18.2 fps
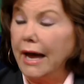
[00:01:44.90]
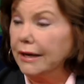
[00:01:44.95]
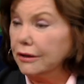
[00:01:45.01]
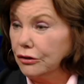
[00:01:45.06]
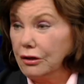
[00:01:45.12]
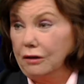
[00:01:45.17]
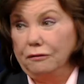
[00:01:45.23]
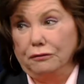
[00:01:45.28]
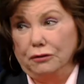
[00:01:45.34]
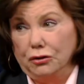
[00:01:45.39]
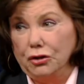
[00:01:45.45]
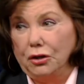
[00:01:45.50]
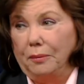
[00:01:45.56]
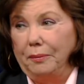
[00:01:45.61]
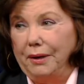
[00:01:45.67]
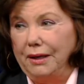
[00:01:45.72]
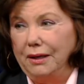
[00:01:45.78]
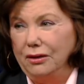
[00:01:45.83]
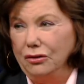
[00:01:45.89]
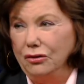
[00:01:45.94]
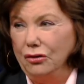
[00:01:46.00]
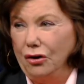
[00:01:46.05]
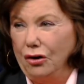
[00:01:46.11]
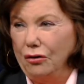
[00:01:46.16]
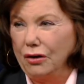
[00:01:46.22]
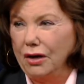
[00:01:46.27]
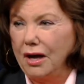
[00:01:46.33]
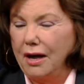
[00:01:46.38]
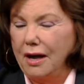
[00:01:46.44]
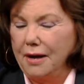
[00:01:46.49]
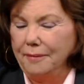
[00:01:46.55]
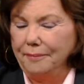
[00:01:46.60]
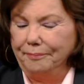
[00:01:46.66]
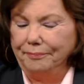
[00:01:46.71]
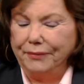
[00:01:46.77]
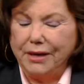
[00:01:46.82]
actually for Jimmy, you know, Caan.
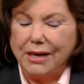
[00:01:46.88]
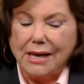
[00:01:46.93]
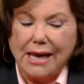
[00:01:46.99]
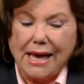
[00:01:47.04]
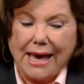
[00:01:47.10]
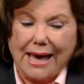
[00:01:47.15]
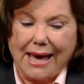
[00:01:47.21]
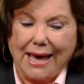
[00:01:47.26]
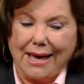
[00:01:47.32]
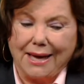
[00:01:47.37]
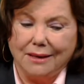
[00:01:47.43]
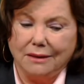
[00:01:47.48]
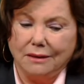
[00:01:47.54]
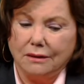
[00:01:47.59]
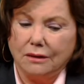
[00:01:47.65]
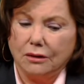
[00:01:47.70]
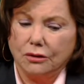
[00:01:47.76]
Right. And